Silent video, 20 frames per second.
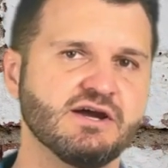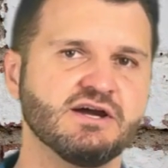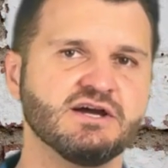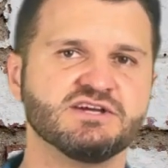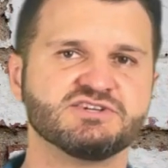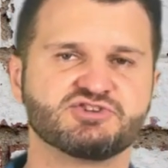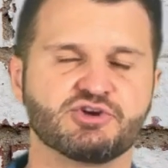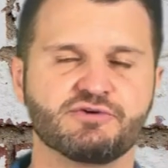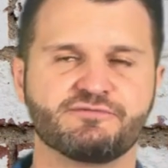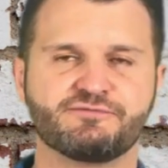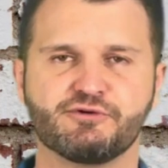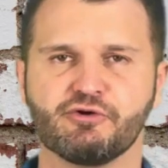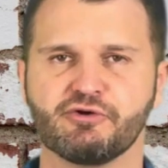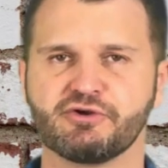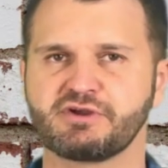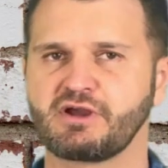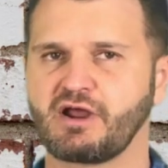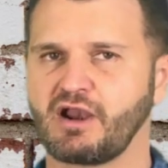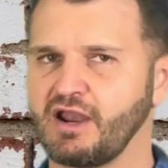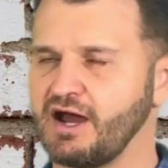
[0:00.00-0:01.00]
So if
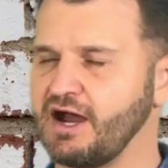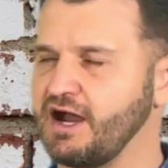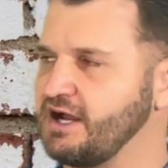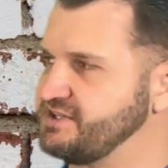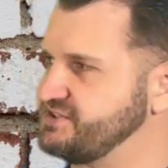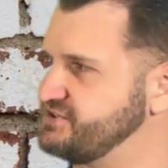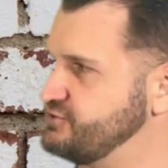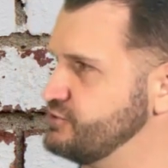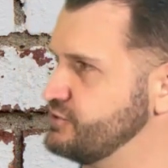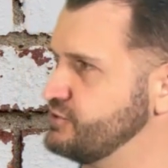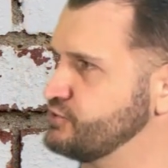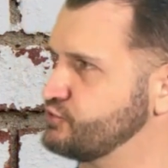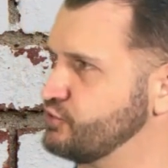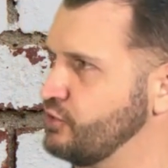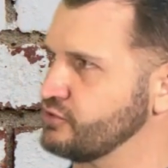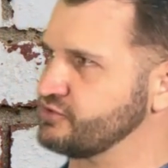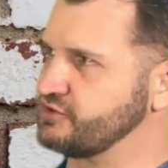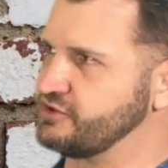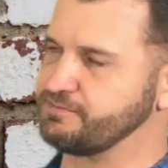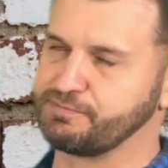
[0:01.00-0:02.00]
you're in class, you can
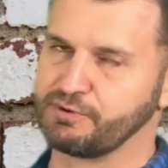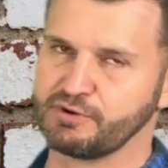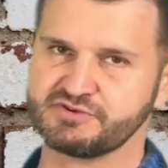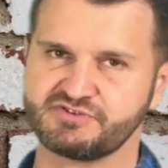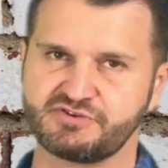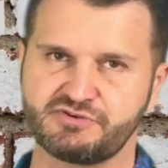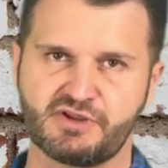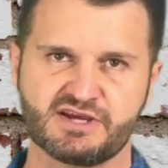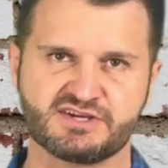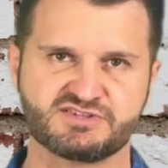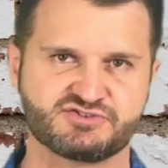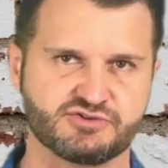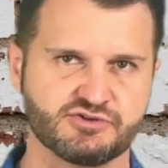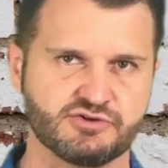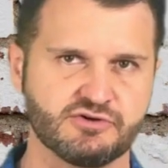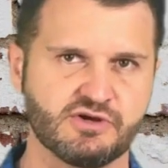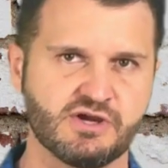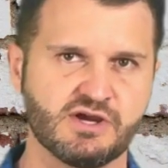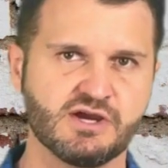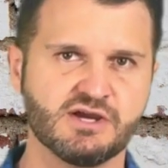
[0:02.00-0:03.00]
talk to the person next to
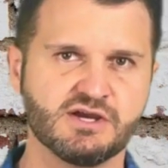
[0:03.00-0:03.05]
you.